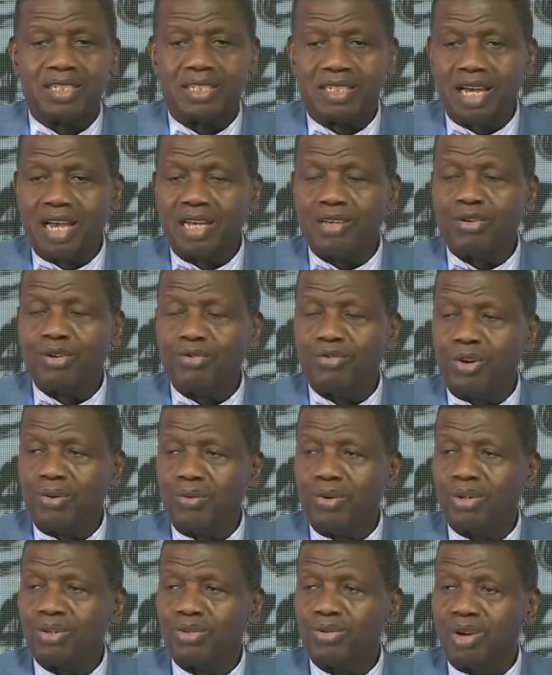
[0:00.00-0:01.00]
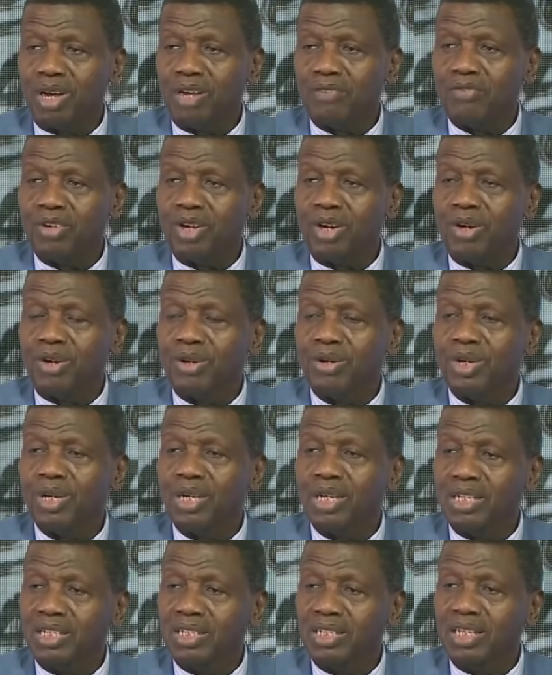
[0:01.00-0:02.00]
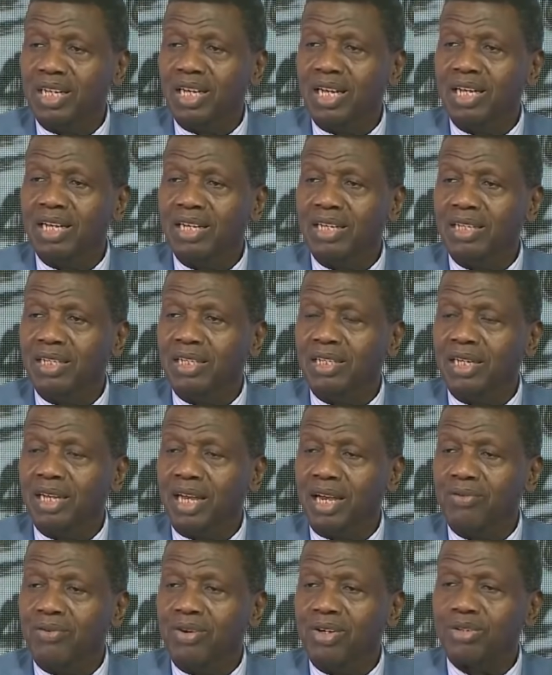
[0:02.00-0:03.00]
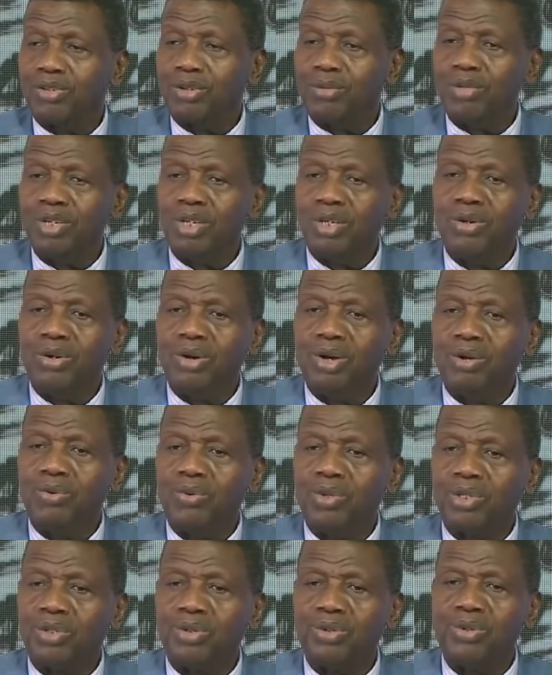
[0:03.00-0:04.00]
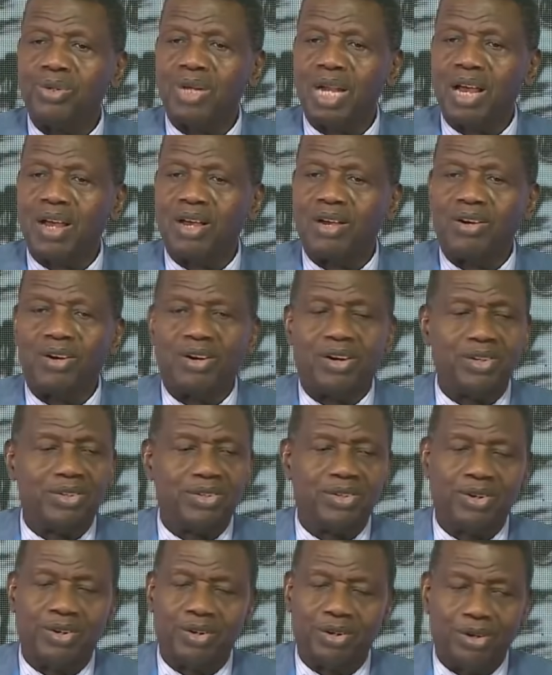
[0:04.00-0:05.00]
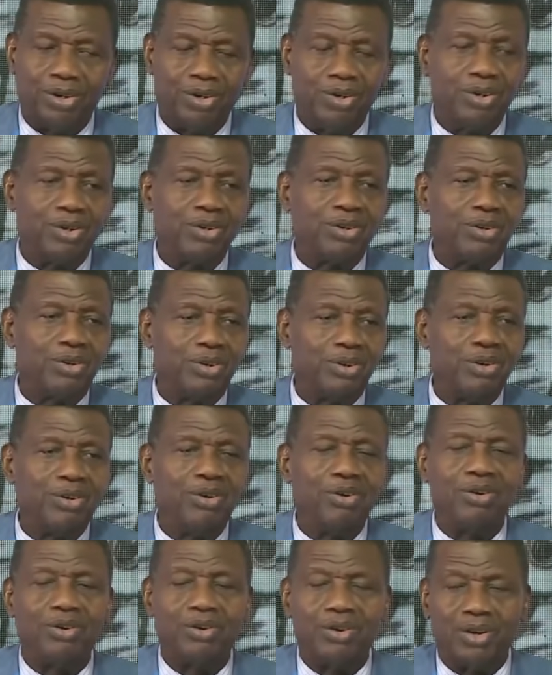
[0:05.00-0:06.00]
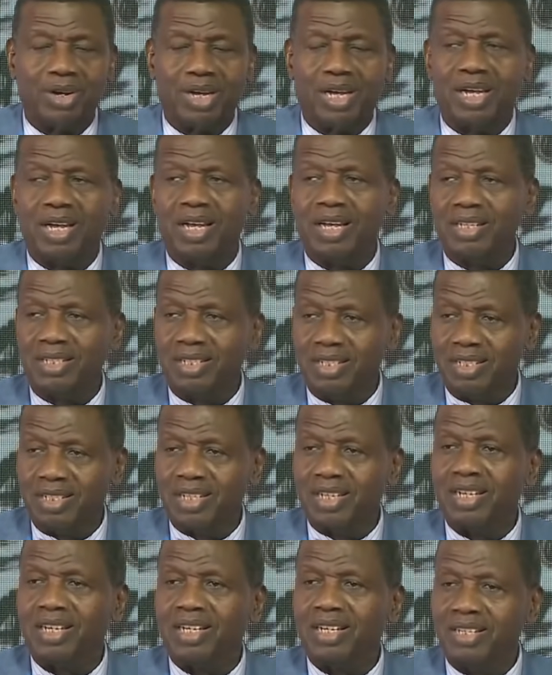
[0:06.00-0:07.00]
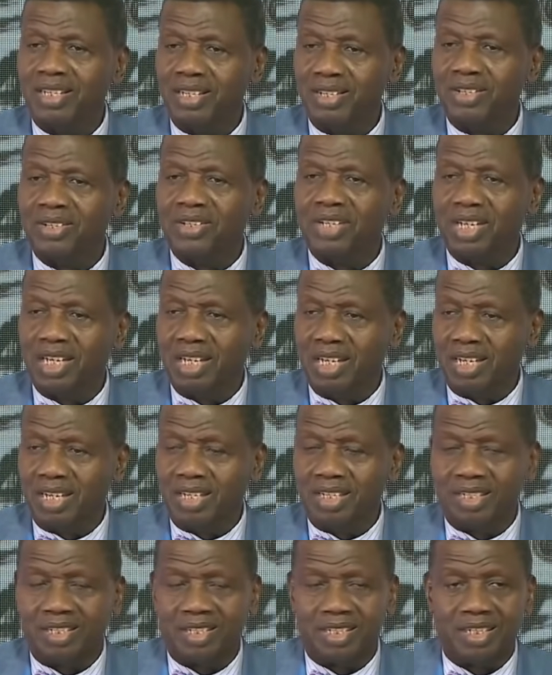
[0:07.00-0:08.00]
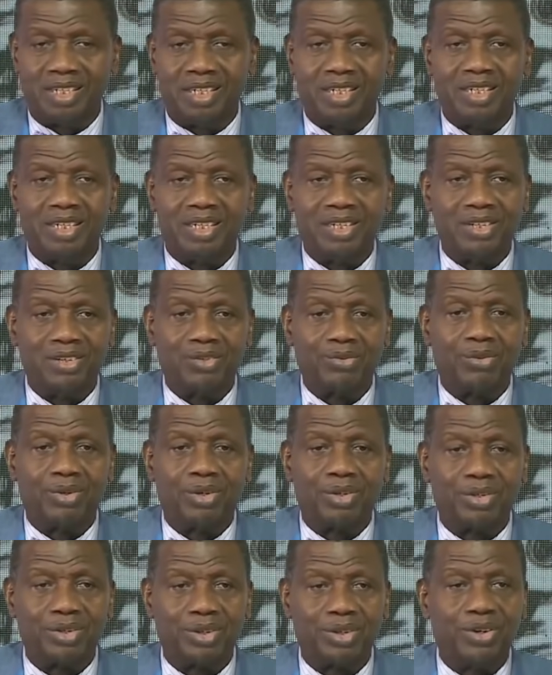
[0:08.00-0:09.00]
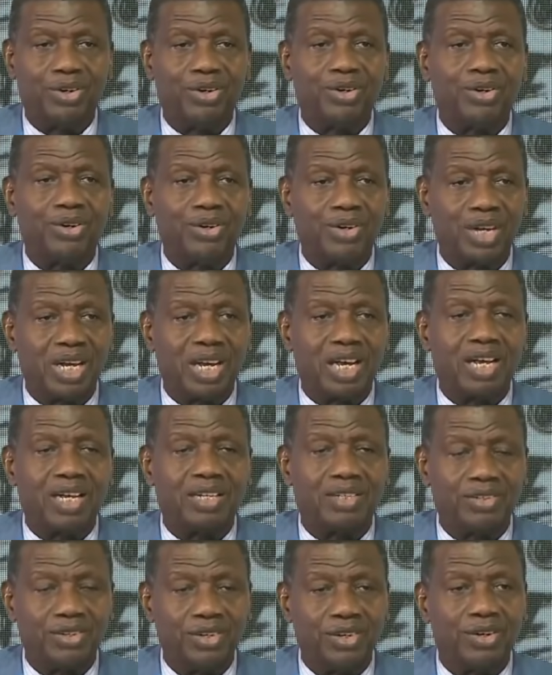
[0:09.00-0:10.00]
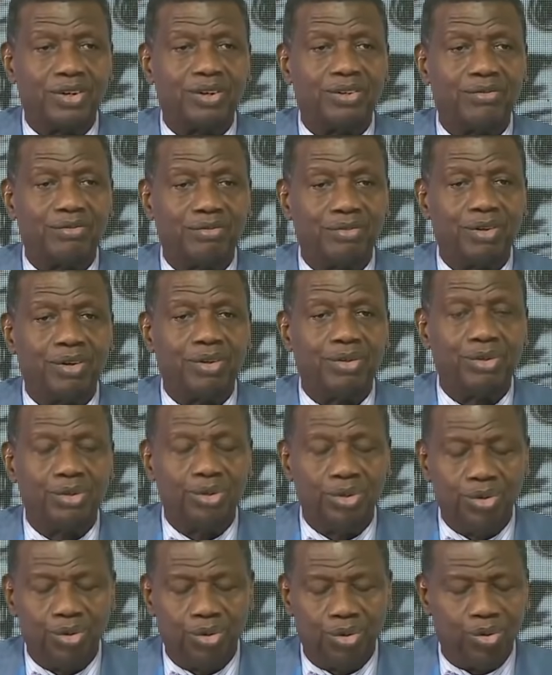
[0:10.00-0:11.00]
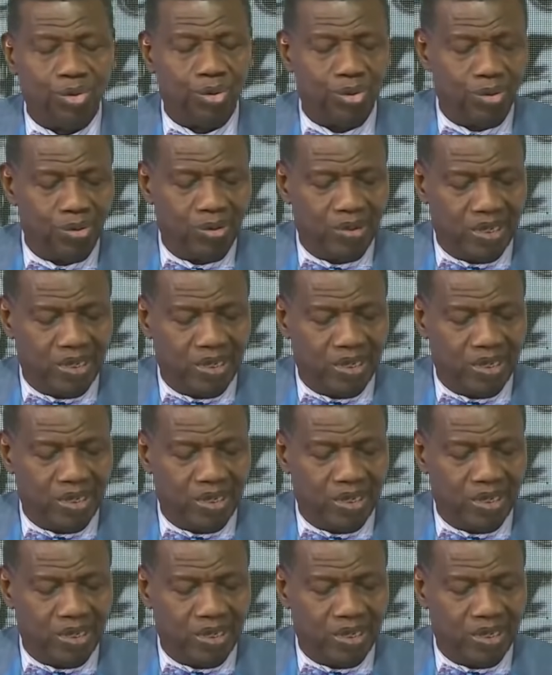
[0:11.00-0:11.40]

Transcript: thank you for what you have done. I want to be going with you now." God, "No, go and tell others what God has done for you."